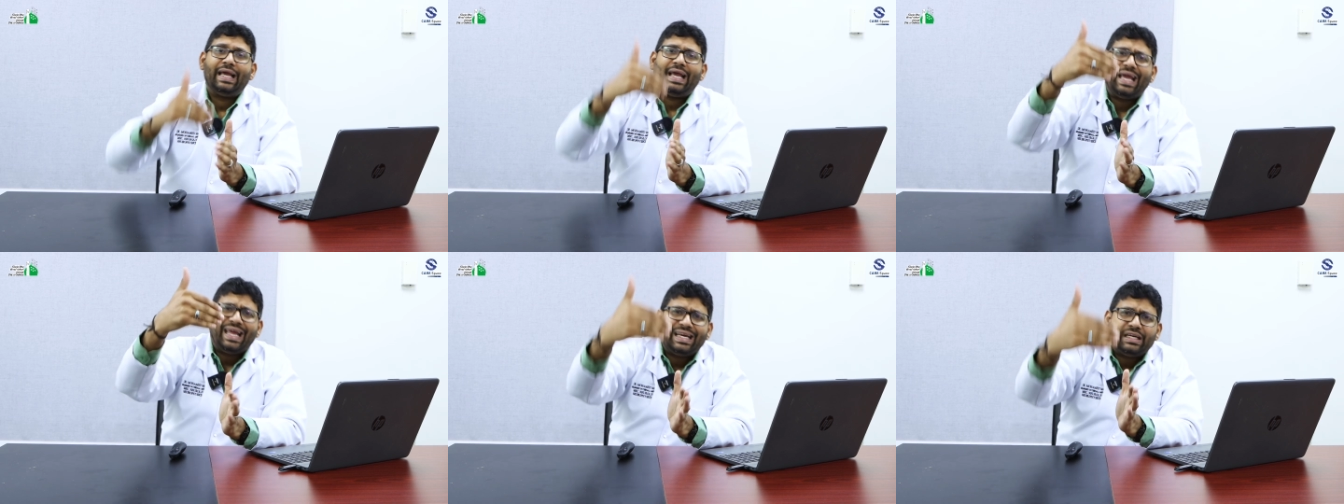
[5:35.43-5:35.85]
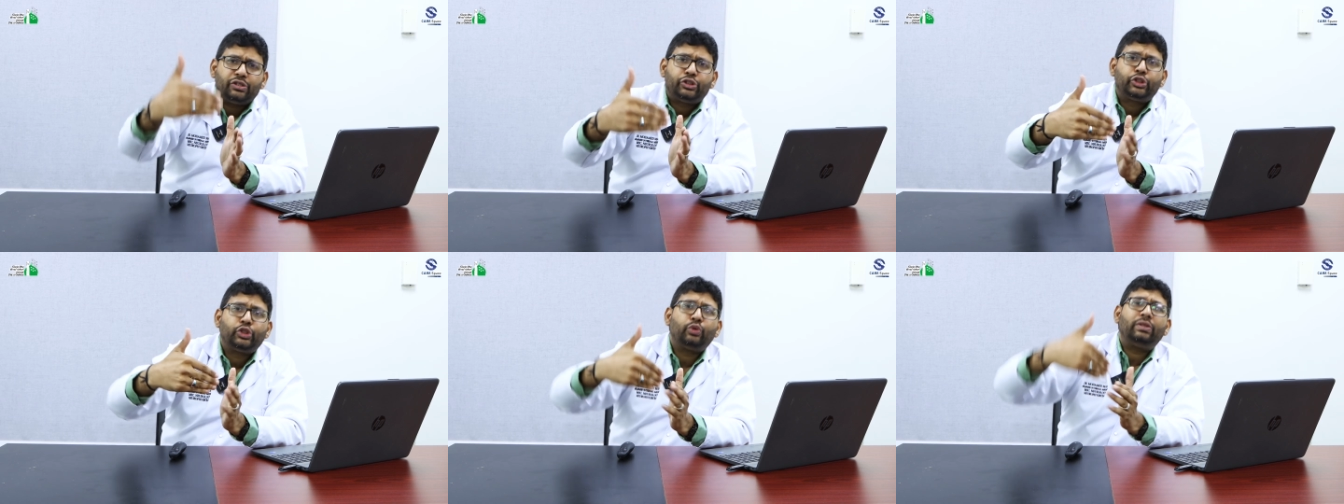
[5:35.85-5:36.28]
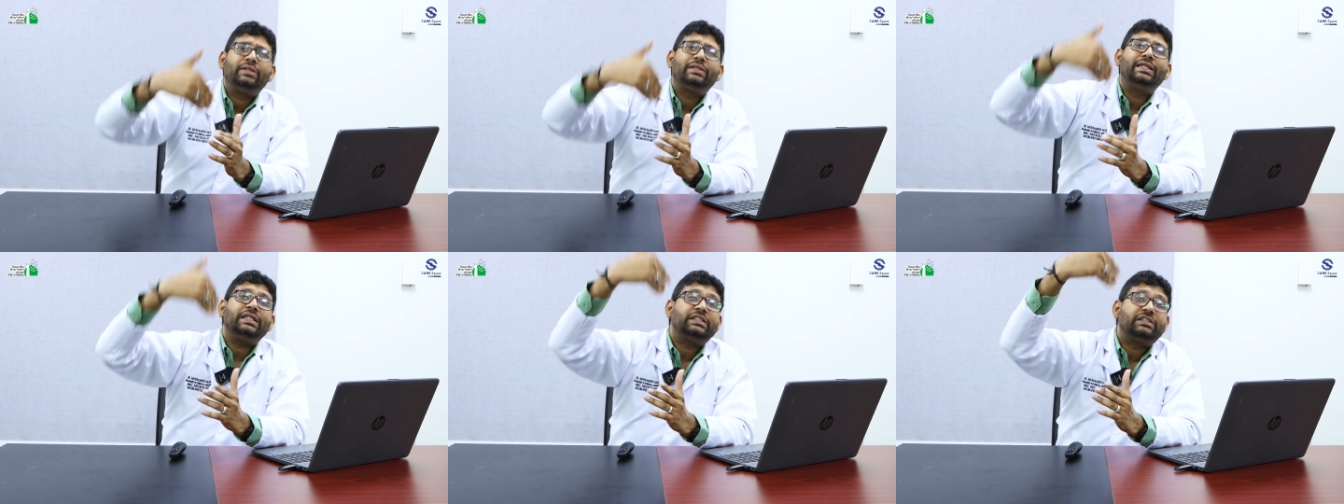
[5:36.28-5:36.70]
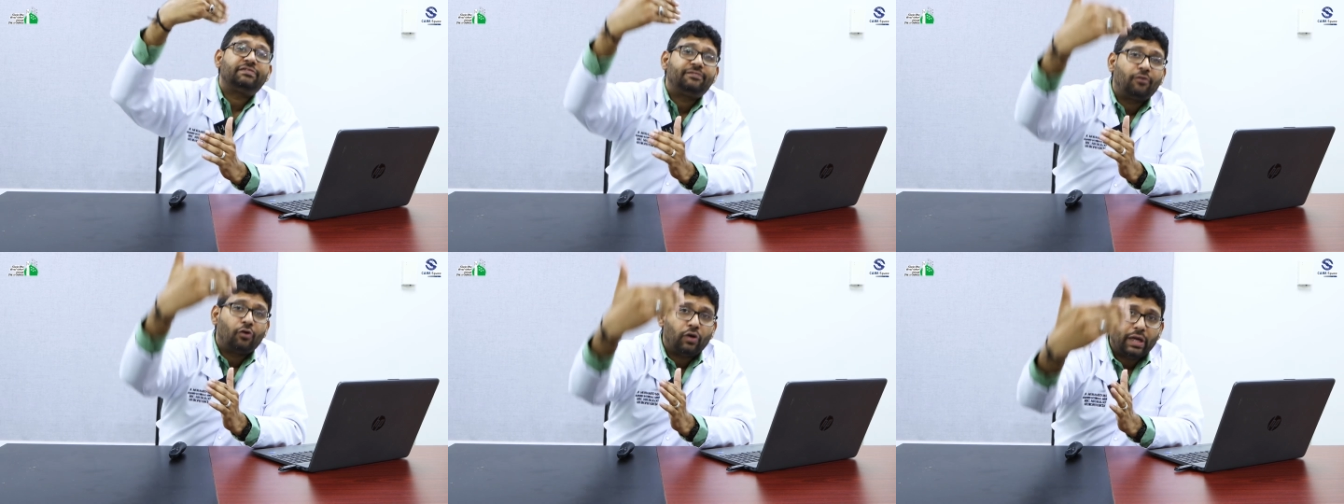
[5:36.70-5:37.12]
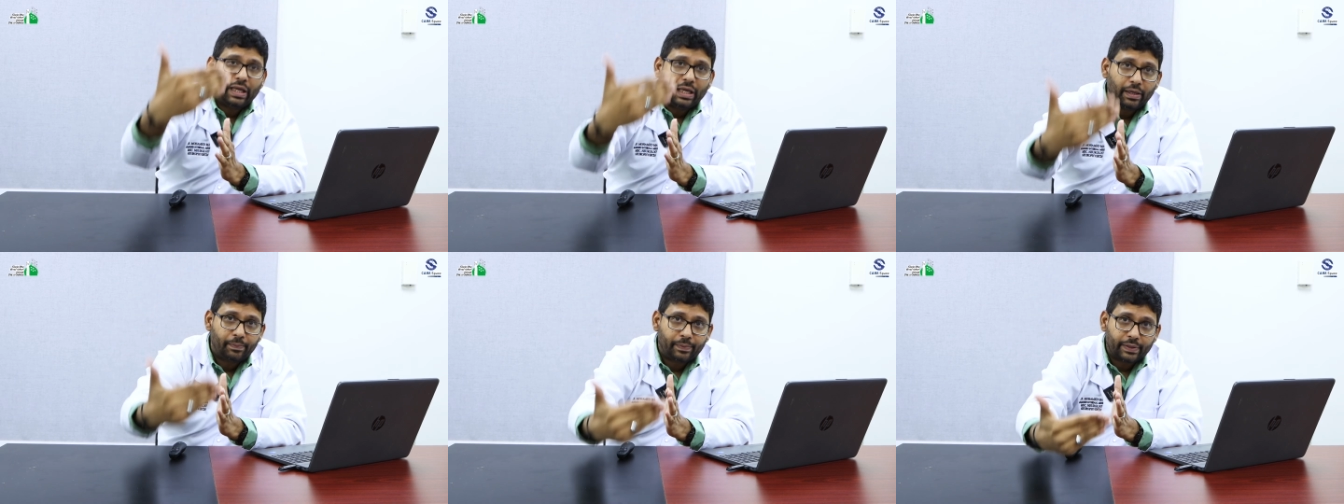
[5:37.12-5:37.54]
And should this fall
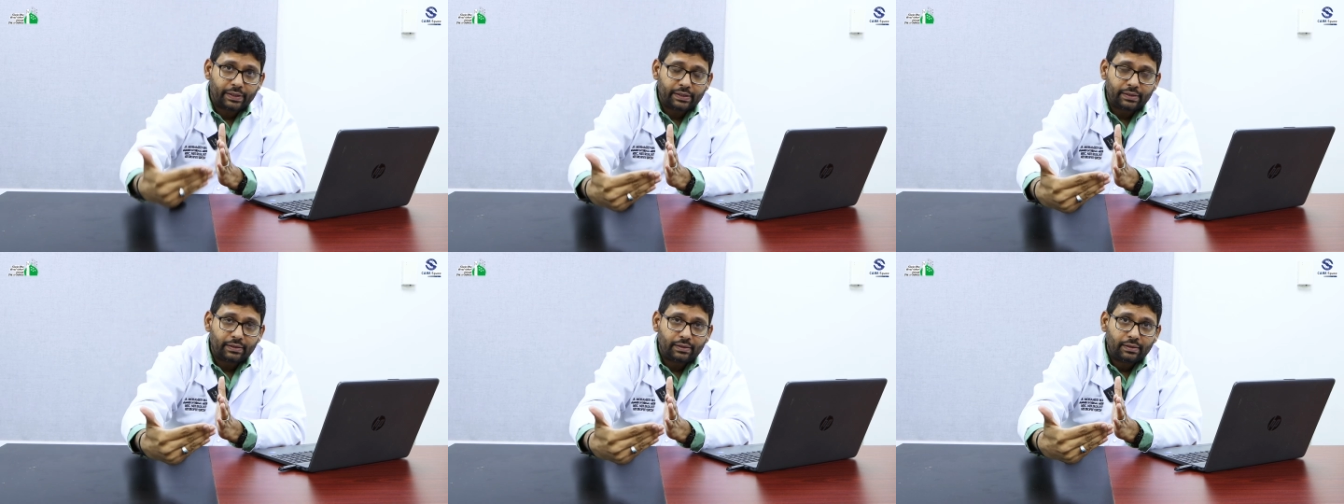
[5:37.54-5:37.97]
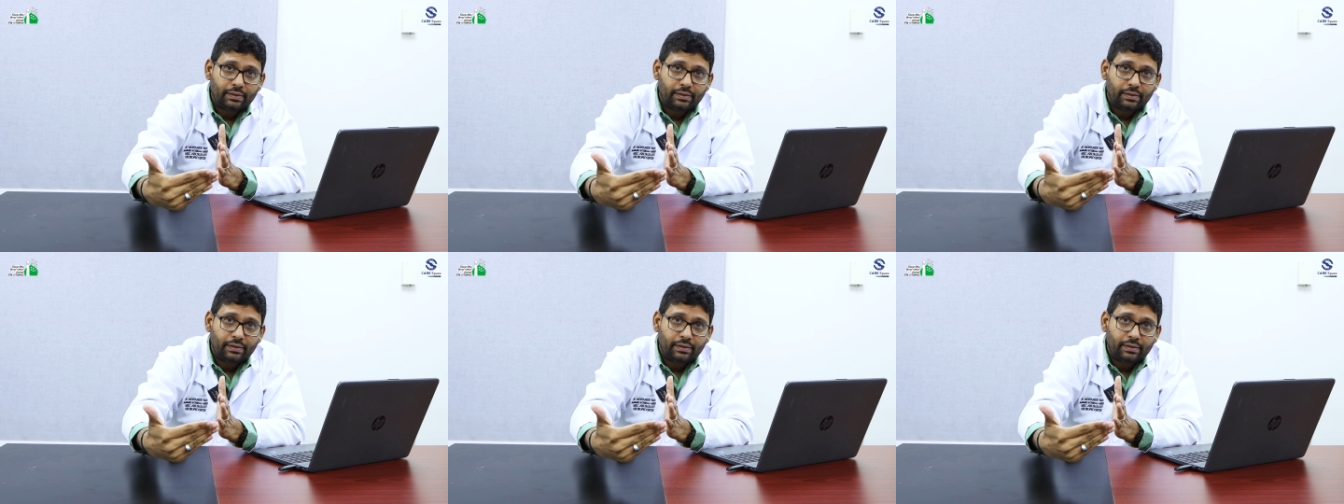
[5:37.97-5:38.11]
happen,